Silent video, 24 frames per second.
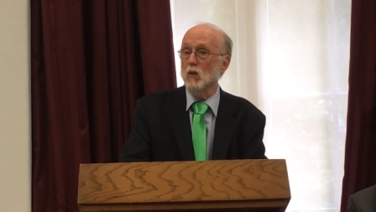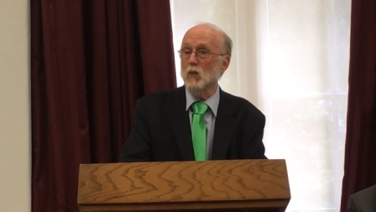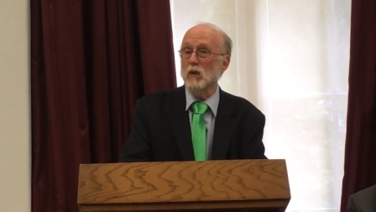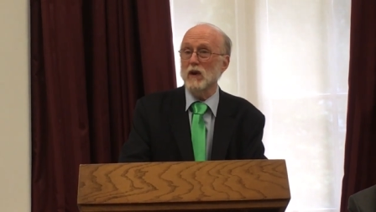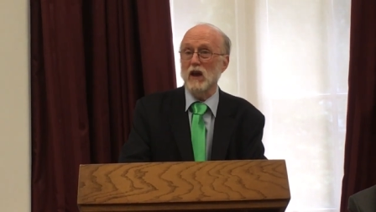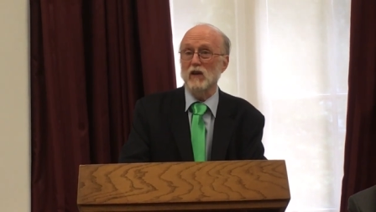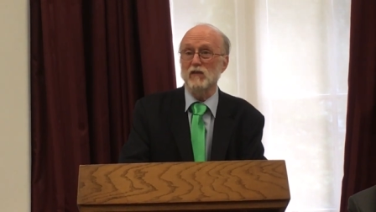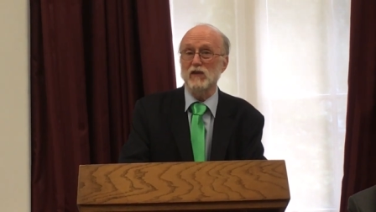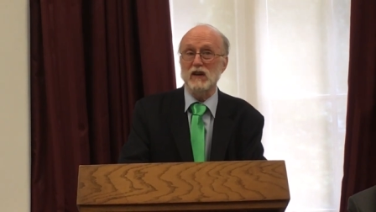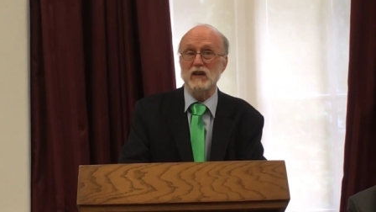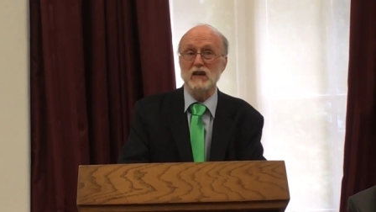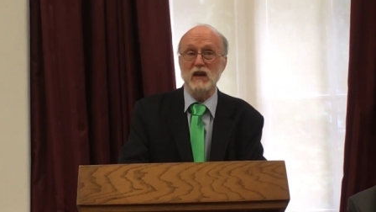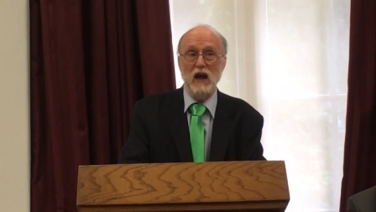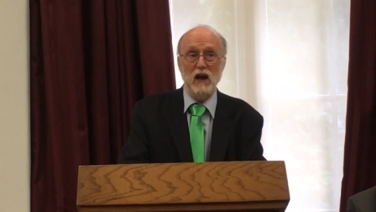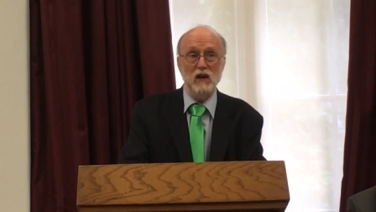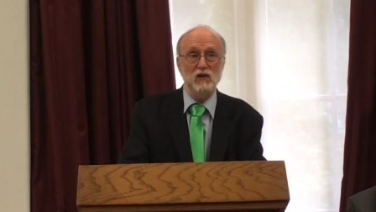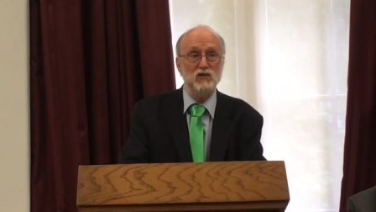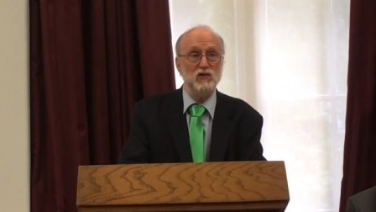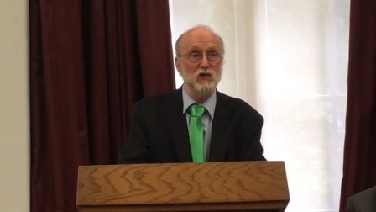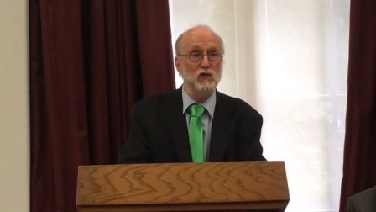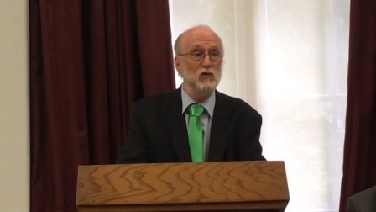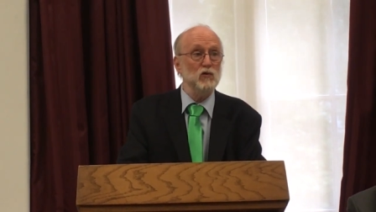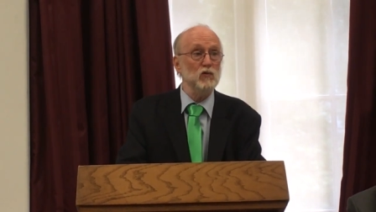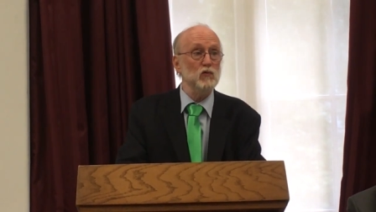We have a
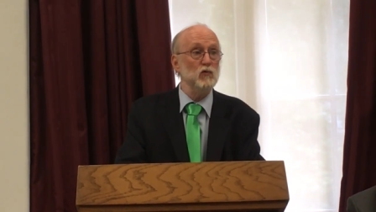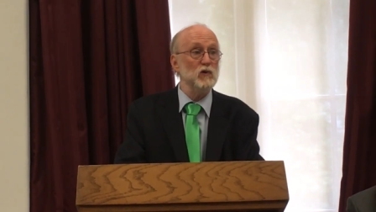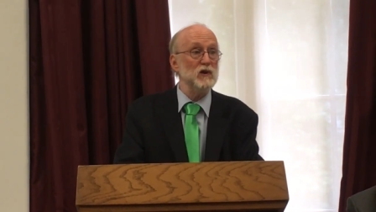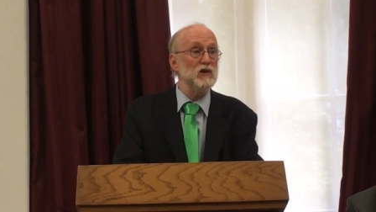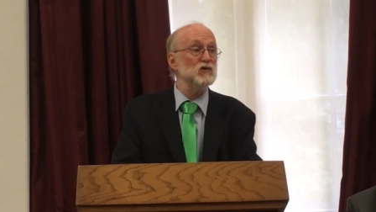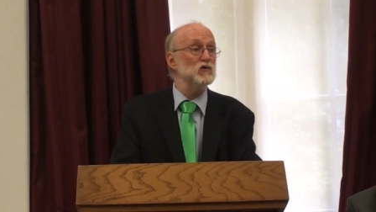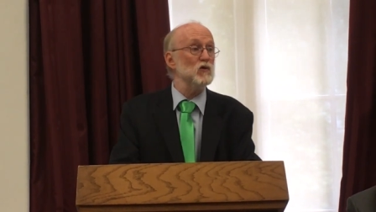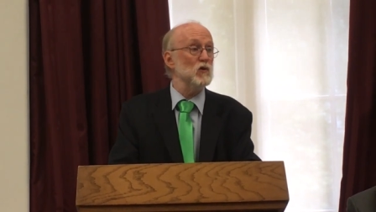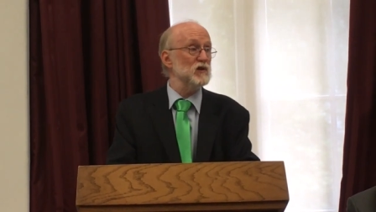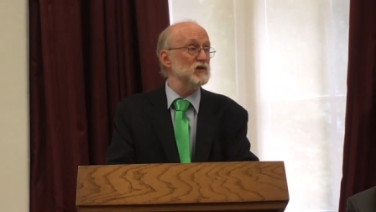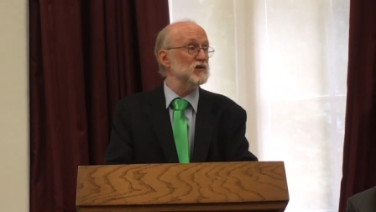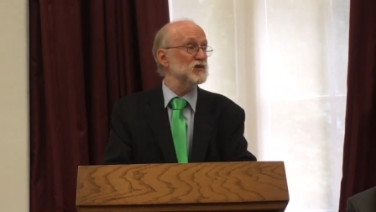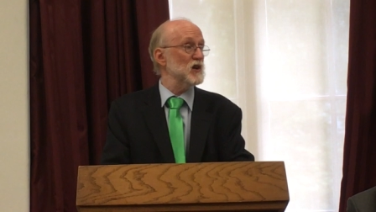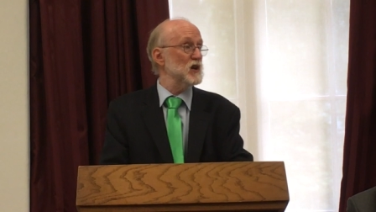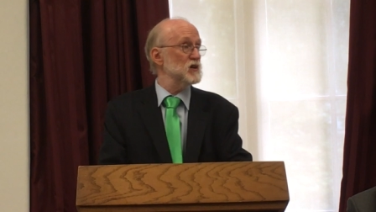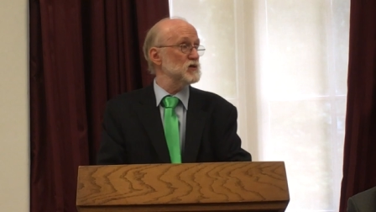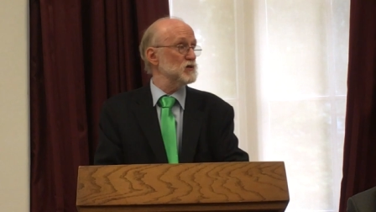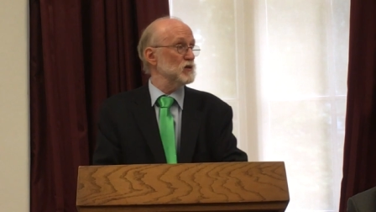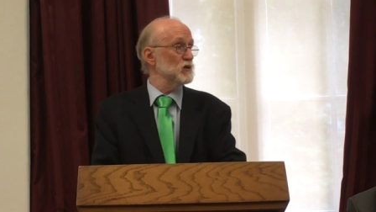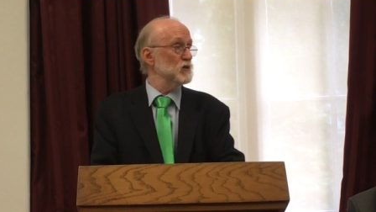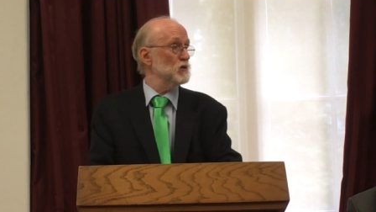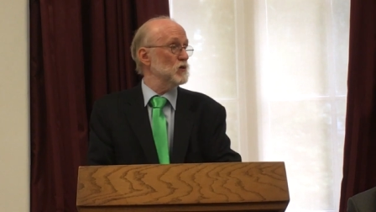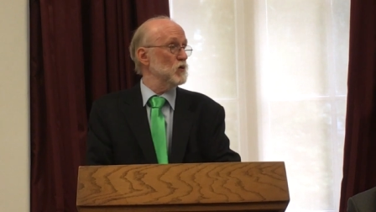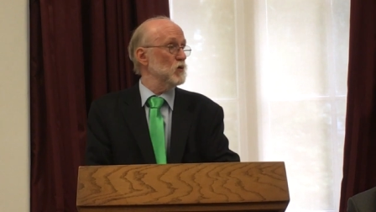National Resource
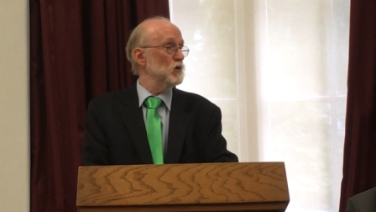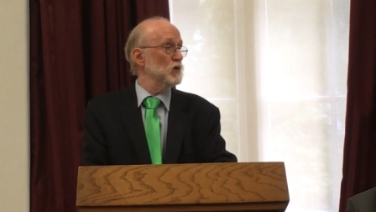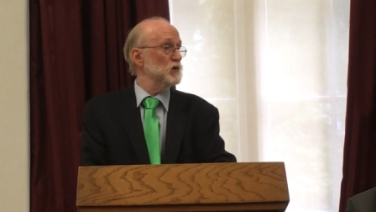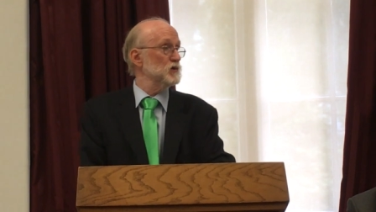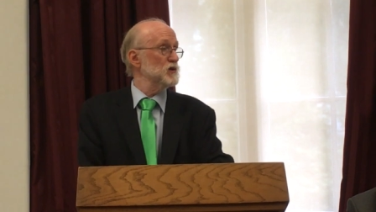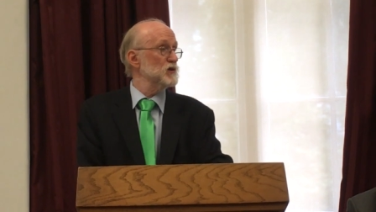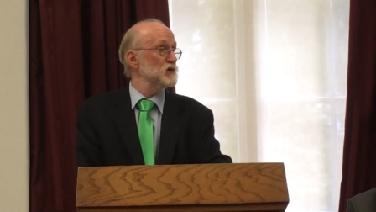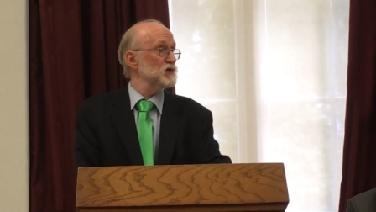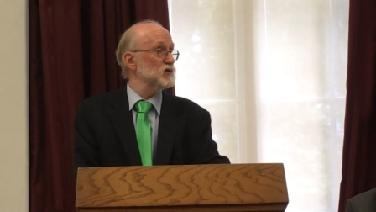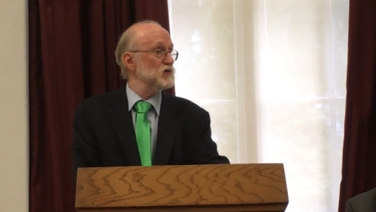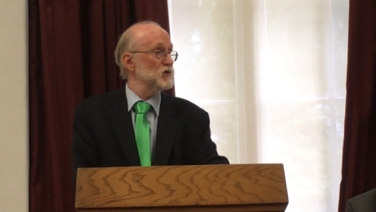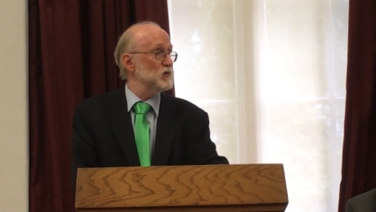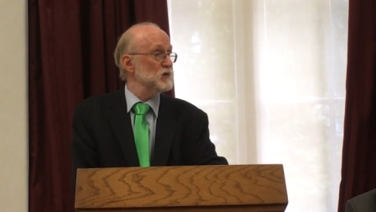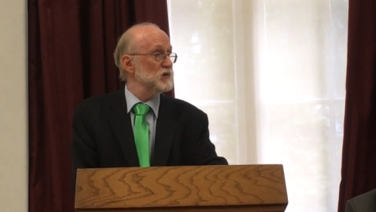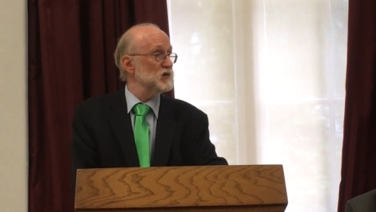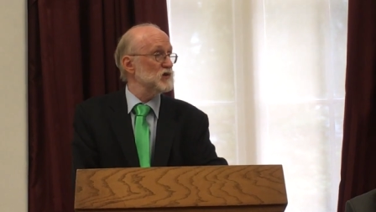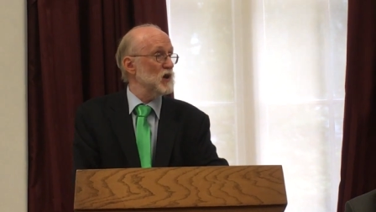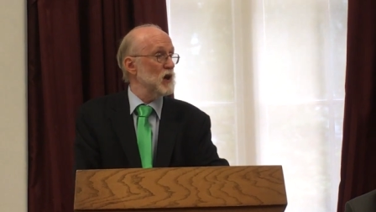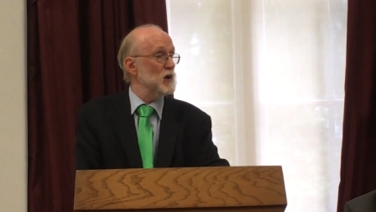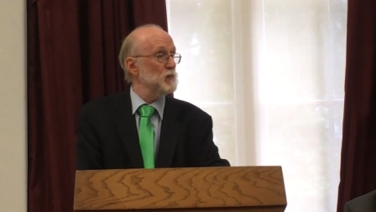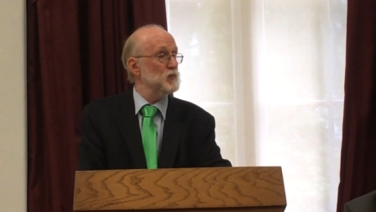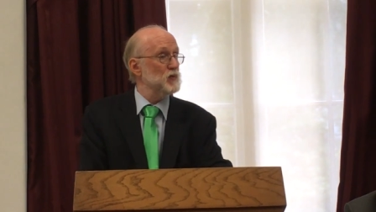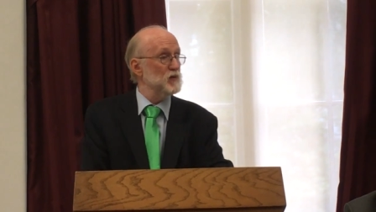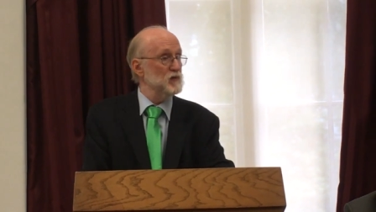Center called the
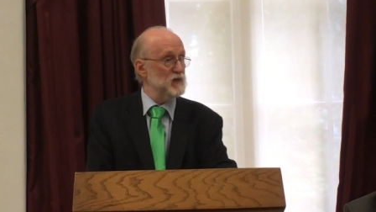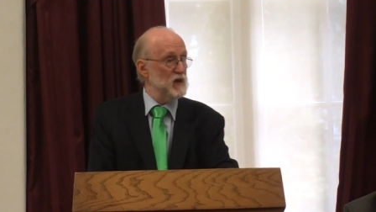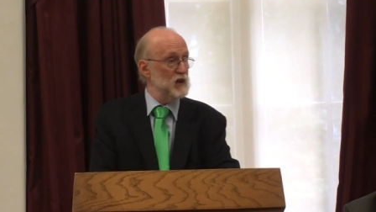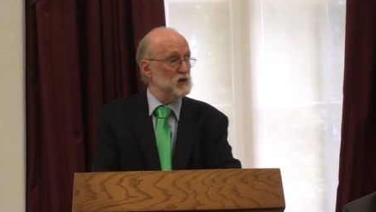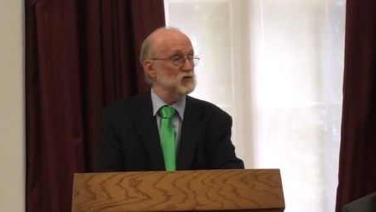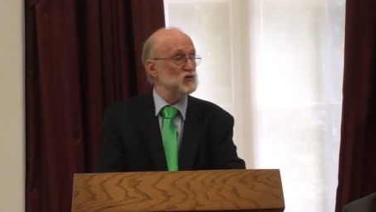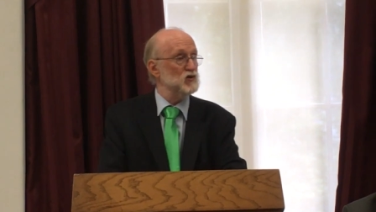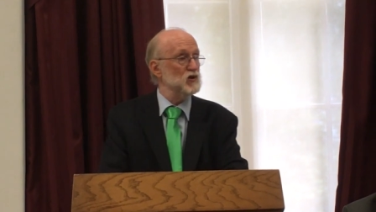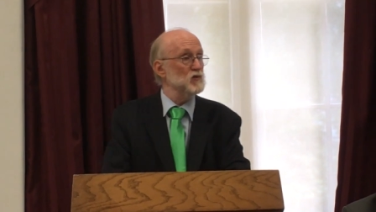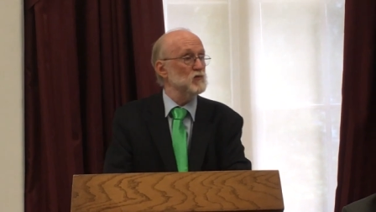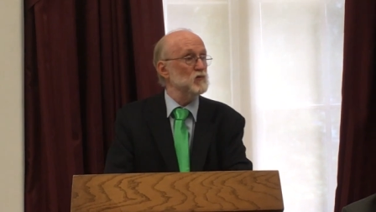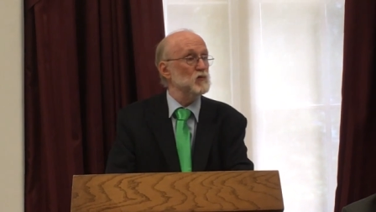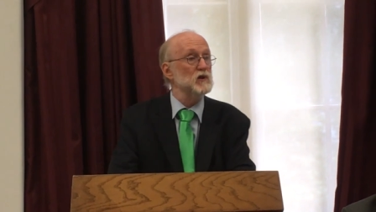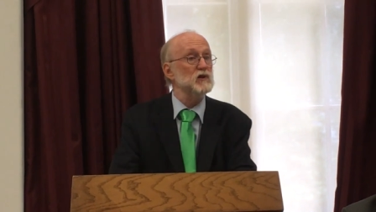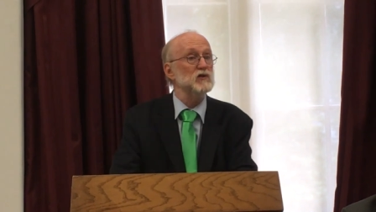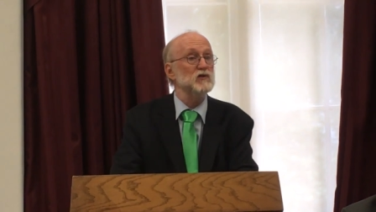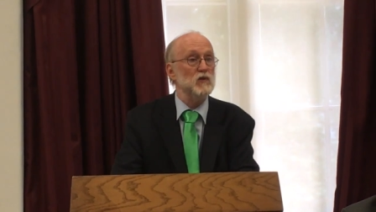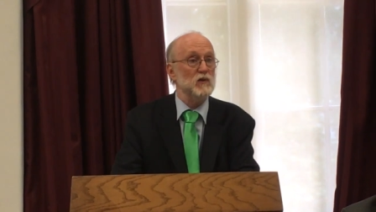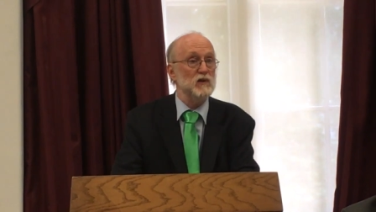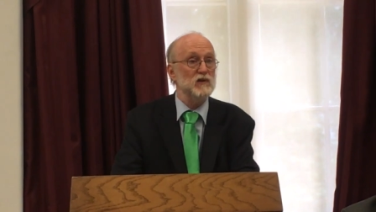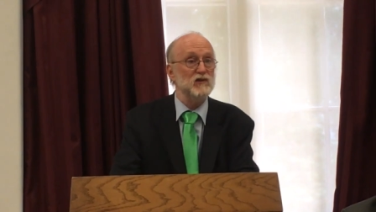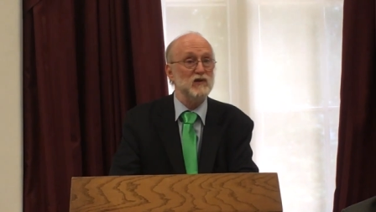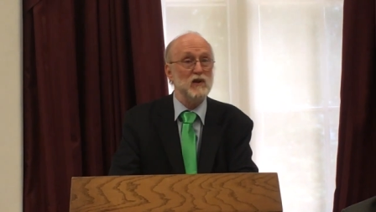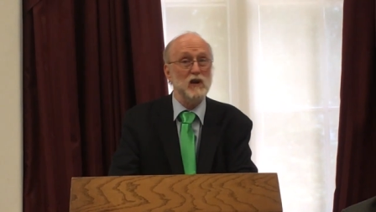Suicide Prevention
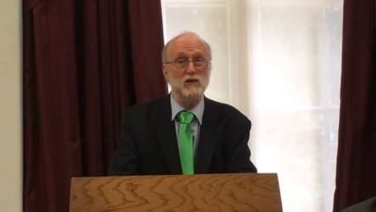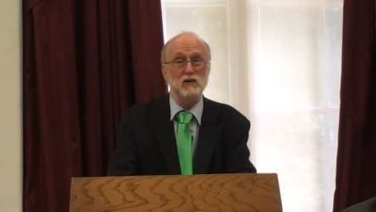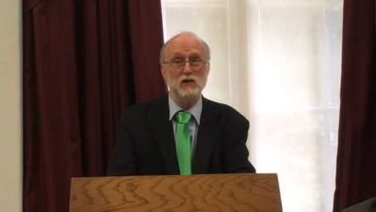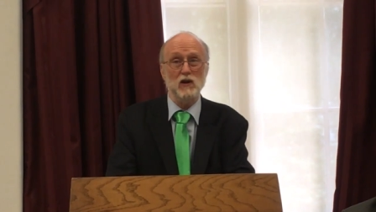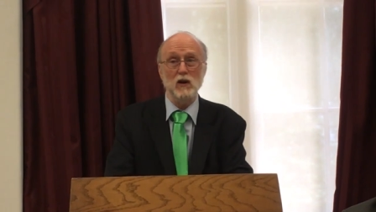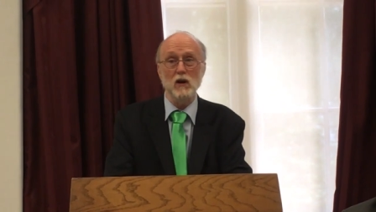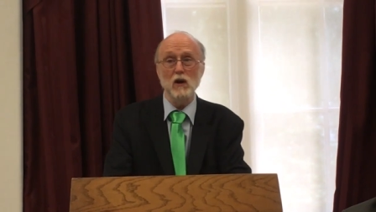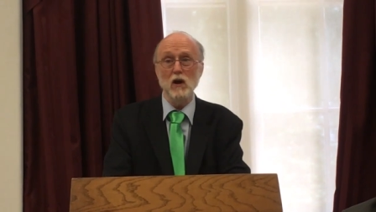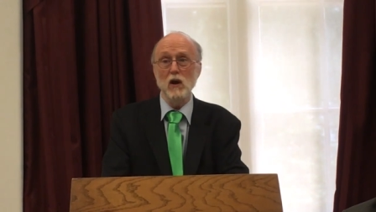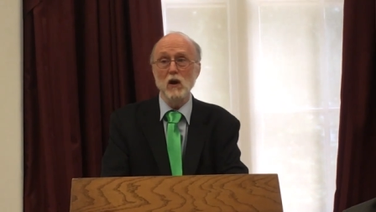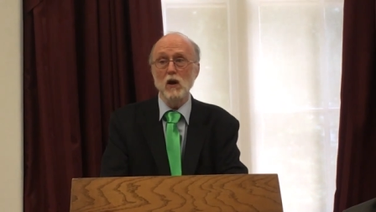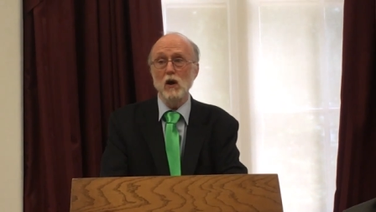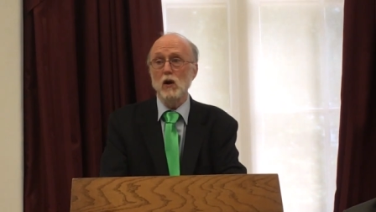Resource Center,